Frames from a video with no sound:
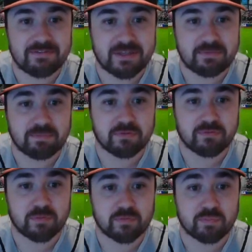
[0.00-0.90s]
he
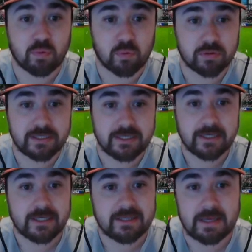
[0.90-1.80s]
performs poorly,
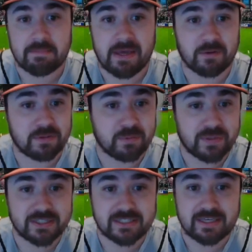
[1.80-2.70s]
they may only
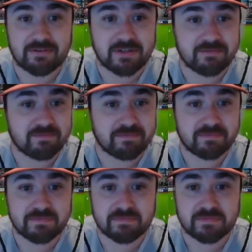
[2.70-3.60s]
win
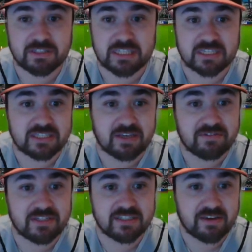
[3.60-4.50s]
76,
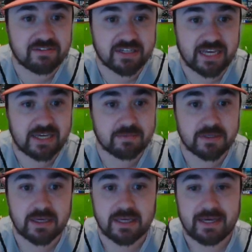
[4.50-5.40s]
77 games.
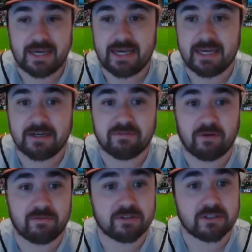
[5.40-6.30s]
And if
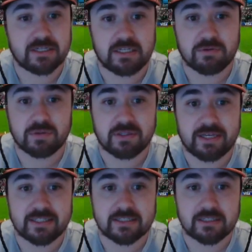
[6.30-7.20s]
all of a sudden he
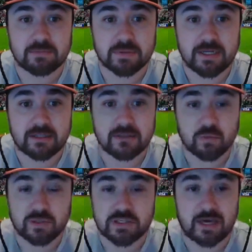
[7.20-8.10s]
realizes his
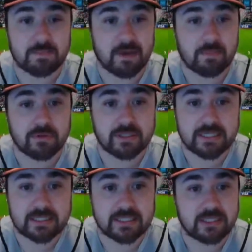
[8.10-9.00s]
potential, which I'm not
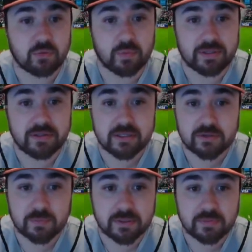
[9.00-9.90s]
predicting he will in
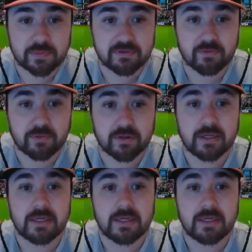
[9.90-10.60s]
2024,